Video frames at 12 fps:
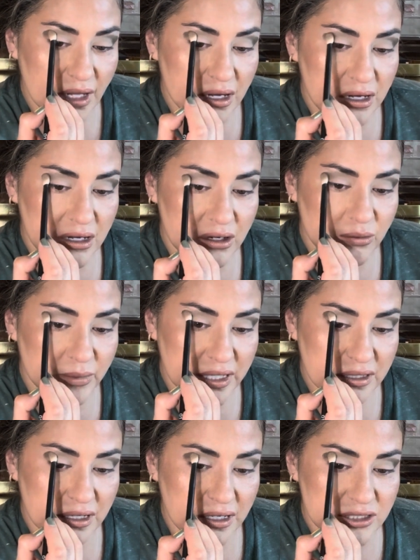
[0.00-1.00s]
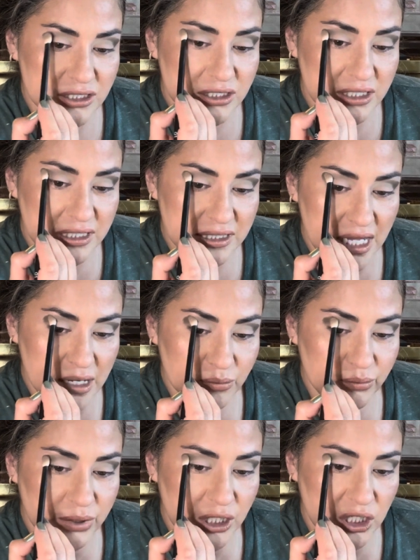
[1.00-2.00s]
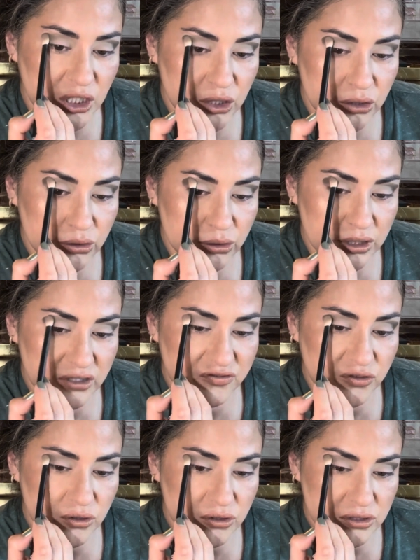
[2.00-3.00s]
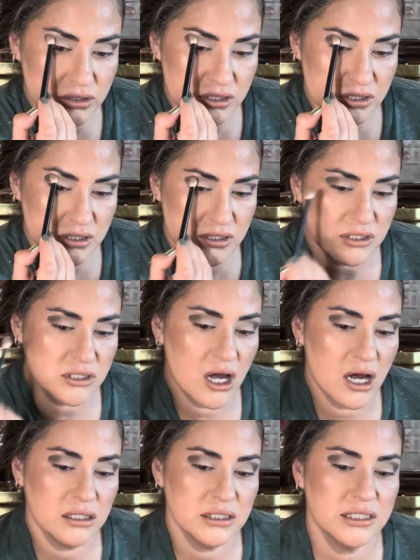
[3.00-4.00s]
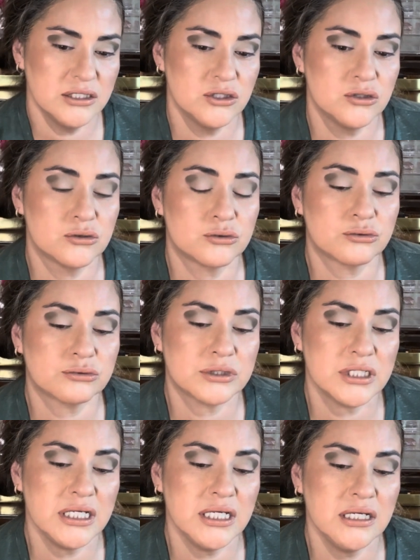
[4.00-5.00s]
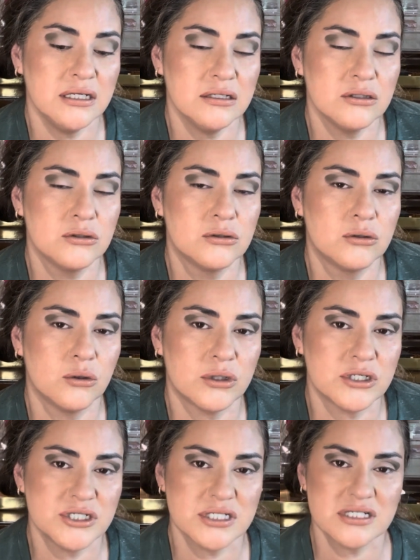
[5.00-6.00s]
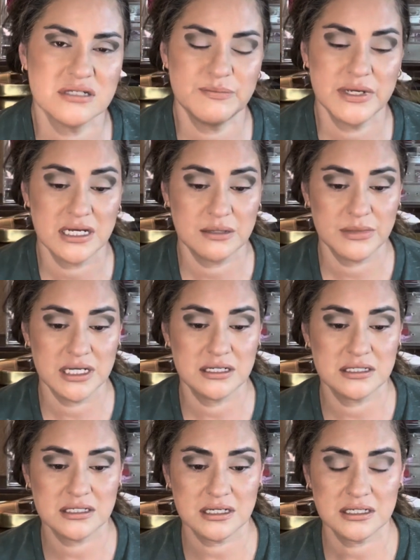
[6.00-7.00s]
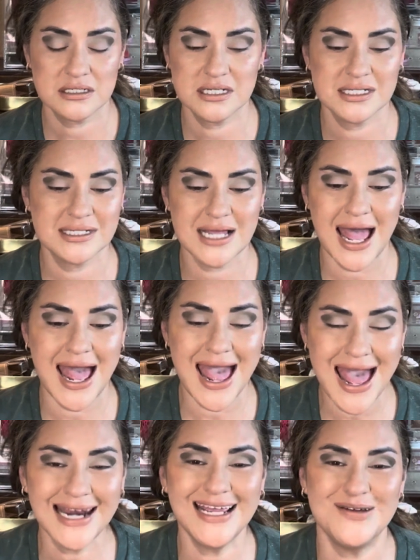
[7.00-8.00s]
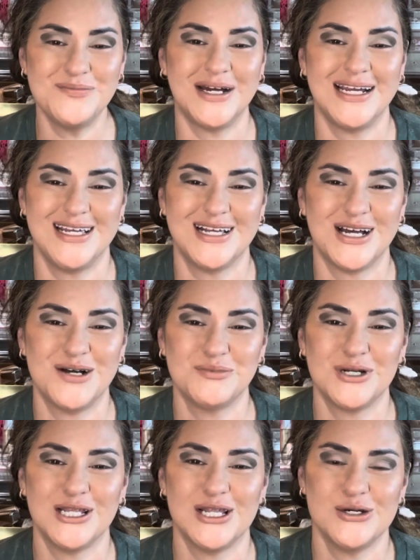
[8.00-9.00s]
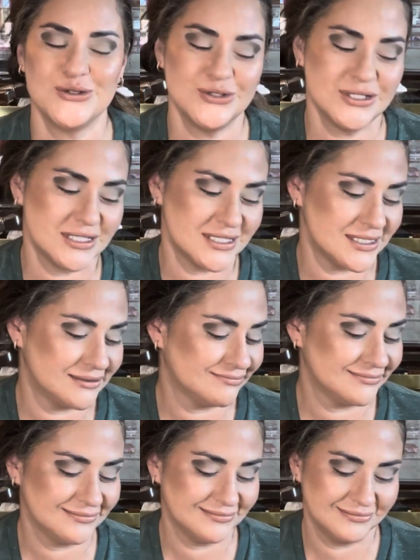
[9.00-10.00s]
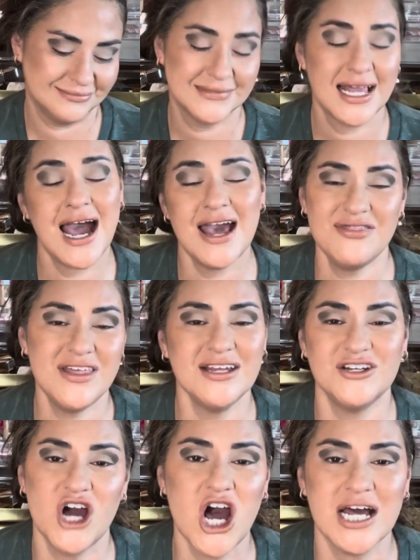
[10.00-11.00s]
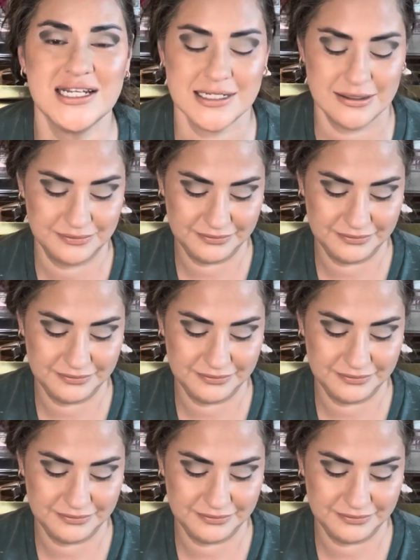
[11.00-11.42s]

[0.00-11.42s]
Oh my gosh, look at that beautiful, solid green, gorgeous pigment. Does anybody come close? I think not.